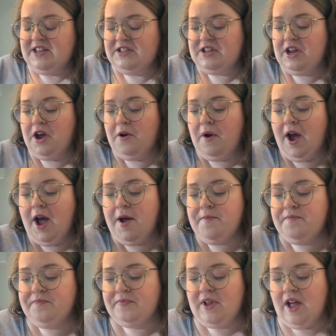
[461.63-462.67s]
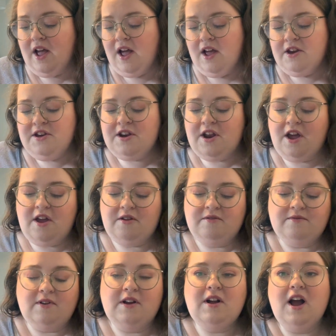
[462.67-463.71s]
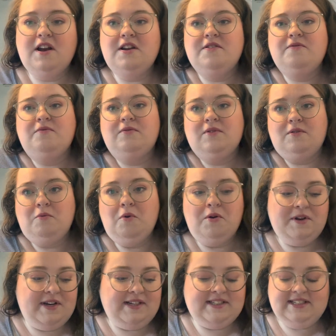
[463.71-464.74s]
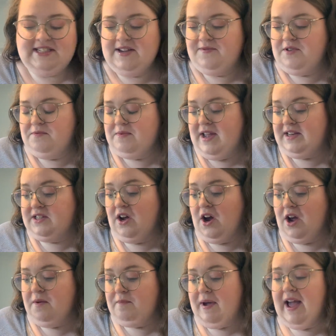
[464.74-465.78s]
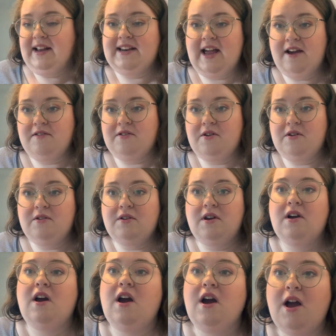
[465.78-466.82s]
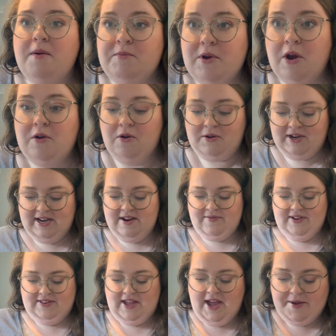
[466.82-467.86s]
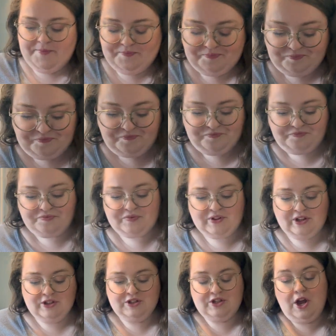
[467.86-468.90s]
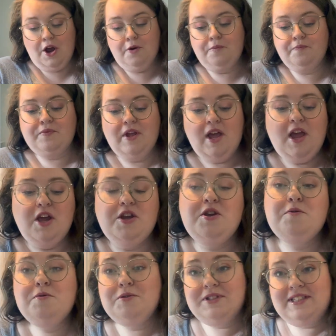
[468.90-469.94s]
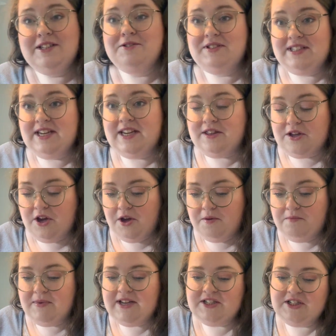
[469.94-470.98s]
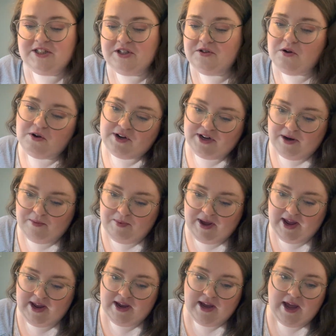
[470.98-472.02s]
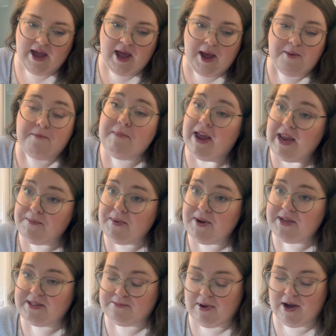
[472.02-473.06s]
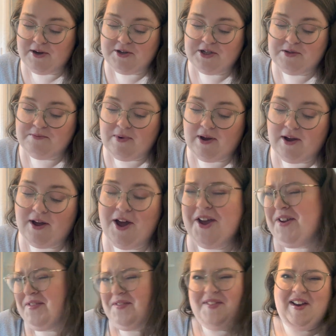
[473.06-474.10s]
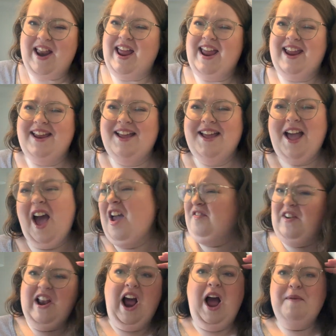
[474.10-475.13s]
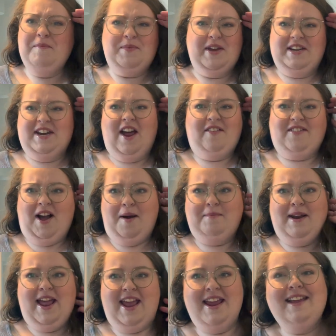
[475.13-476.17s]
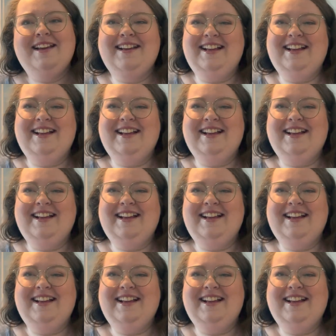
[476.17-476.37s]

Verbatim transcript: so um, you know I'm kind of wanting to give them their time back now that I'm no longer living there. So you will still see them. It's just not going to be maybe as much, but hopefully, hopefully I'm good enough company.